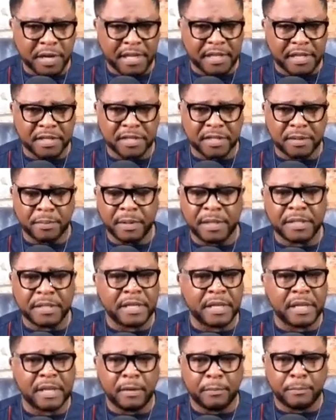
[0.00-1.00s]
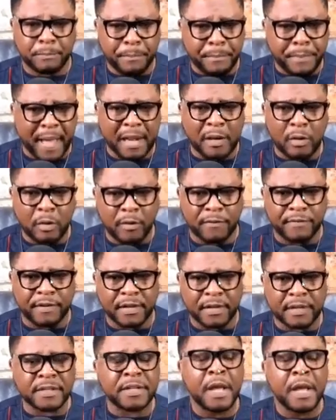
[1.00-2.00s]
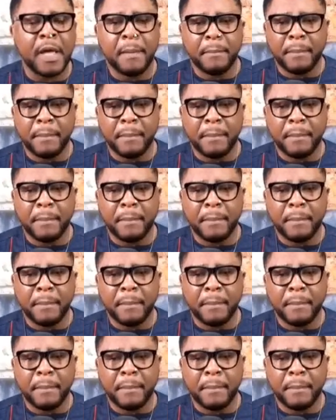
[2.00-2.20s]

instability, bad governance,